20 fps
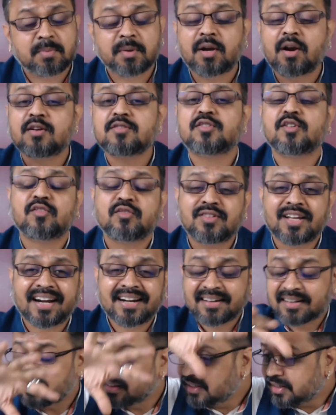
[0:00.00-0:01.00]
Because of
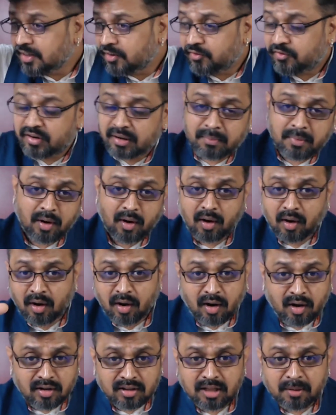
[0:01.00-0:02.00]
that, from
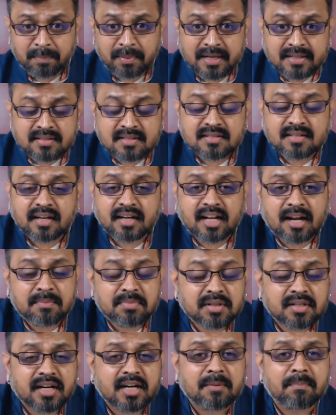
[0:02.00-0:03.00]
all the places it
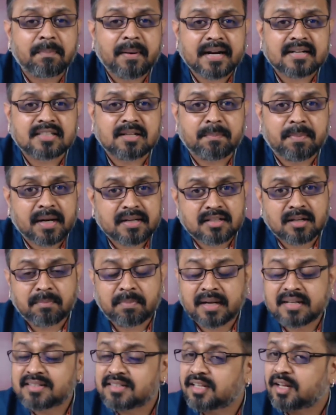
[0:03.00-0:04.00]
comes and it impacts the price, and
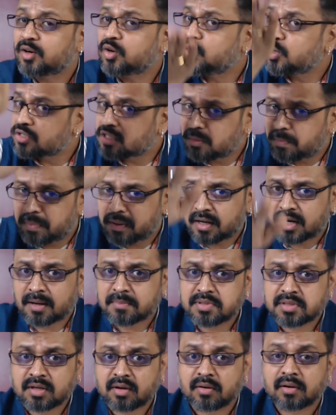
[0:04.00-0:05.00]
price either goes up or
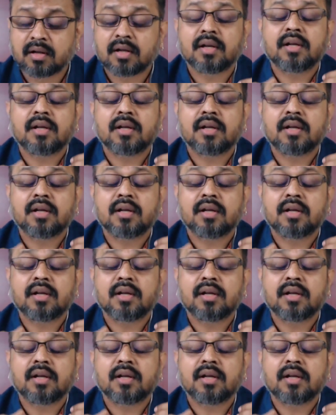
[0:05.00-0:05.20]
comes down.